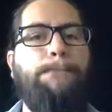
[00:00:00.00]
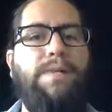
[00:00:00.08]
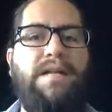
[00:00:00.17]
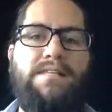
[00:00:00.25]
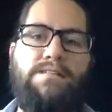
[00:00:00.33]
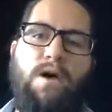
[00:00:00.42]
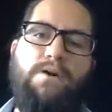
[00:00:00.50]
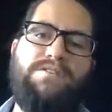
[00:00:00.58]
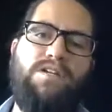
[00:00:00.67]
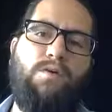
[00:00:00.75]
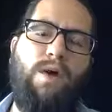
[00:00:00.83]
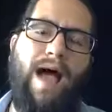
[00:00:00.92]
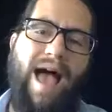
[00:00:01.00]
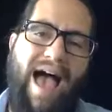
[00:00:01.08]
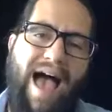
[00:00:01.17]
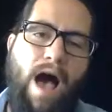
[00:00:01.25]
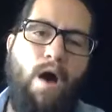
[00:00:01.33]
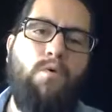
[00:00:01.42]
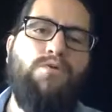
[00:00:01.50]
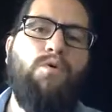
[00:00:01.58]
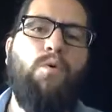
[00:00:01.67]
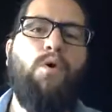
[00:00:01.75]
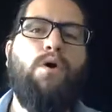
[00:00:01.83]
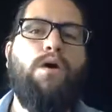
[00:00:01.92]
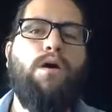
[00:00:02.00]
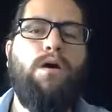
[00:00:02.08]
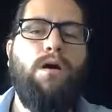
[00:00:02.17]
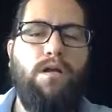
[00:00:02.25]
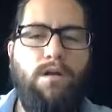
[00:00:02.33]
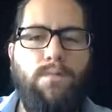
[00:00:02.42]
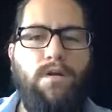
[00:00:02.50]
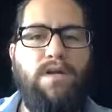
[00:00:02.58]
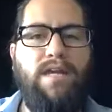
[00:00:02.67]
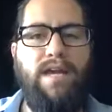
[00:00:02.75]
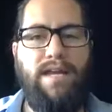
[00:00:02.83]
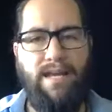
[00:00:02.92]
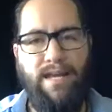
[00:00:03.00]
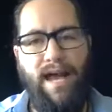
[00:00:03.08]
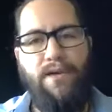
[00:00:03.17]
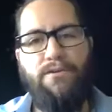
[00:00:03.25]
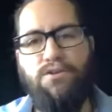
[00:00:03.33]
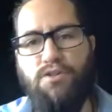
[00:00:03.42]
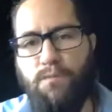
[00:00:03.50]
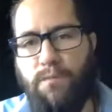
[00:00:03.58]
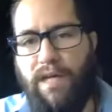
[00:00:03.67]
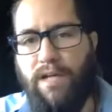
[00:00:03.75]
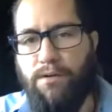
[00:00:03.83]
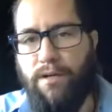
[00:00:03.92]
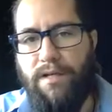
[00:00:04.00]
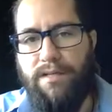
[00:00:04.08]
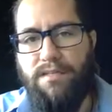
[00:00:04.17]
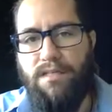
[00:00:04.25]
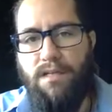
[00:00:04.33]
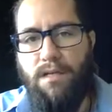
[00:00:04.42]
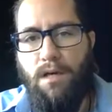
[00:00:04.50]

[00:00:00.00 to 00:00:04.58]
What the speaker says: but it's also how you're communicating and how your demeanor is.